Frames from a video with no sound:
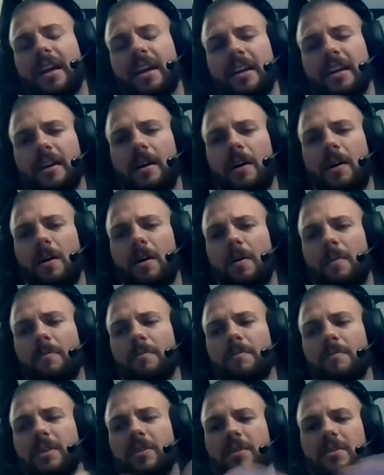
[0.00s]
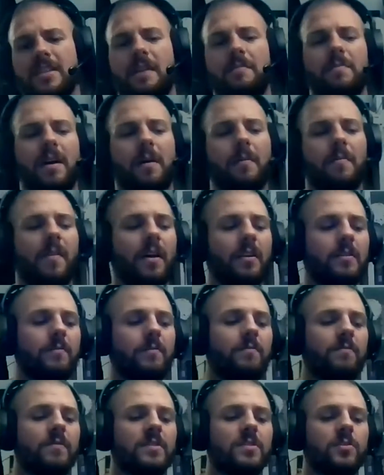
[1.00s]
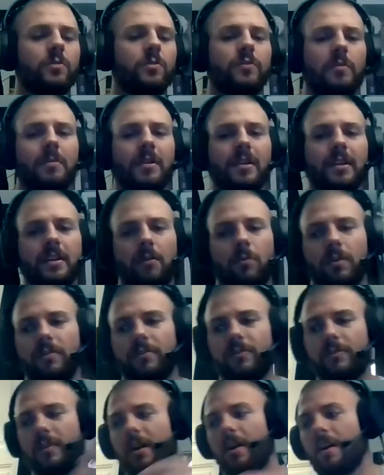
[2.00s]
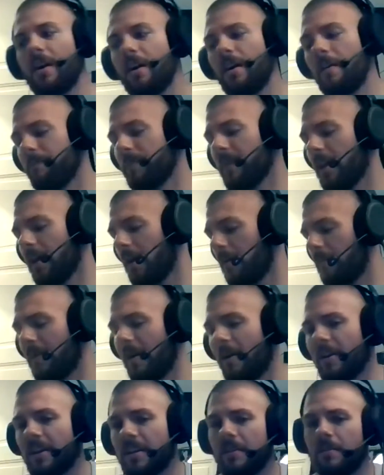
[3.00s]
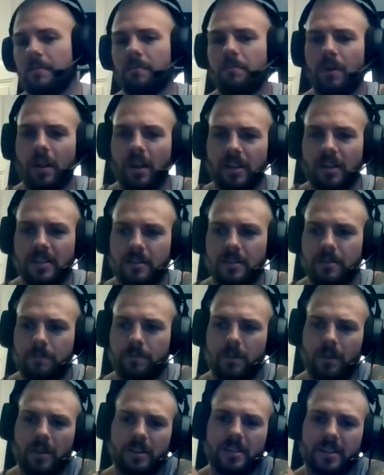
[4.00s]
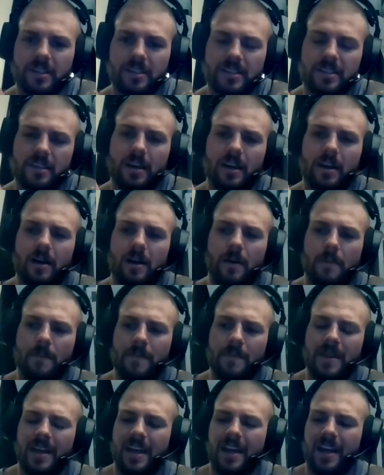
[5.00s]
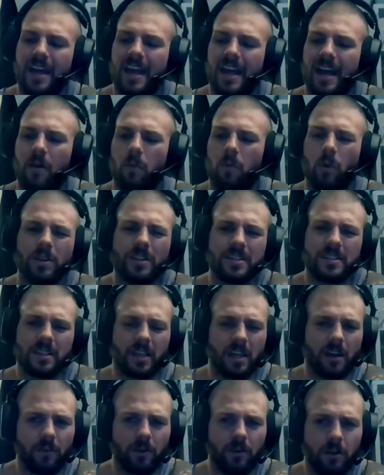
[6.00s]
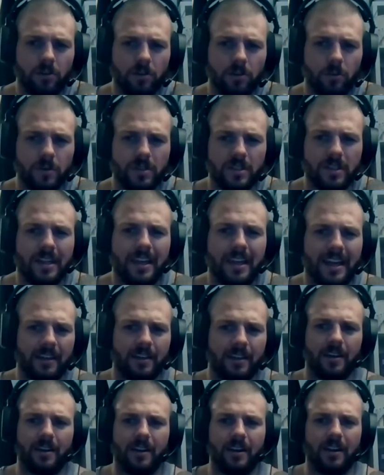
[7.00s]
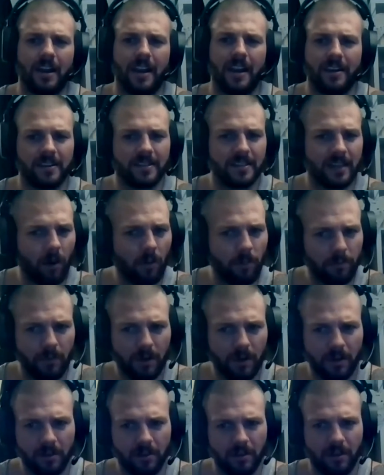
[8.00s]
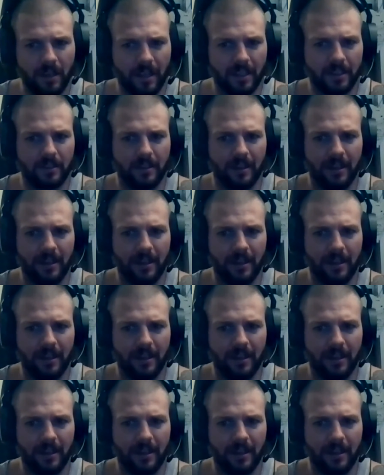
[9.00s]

Like, because I'm not too familiar with American politics. What does a governor do? Is it like a Landeshauptmann? Like